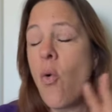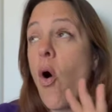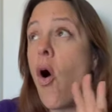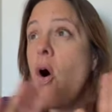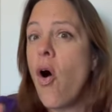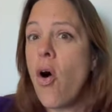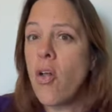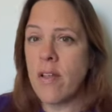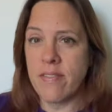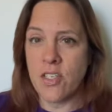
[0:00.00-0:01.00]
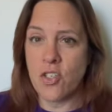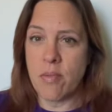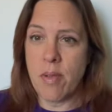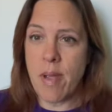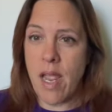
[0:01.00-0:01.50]
all of the
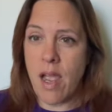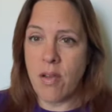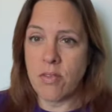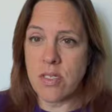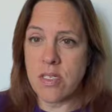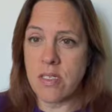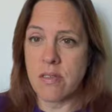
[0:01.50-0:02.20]
trim in my house,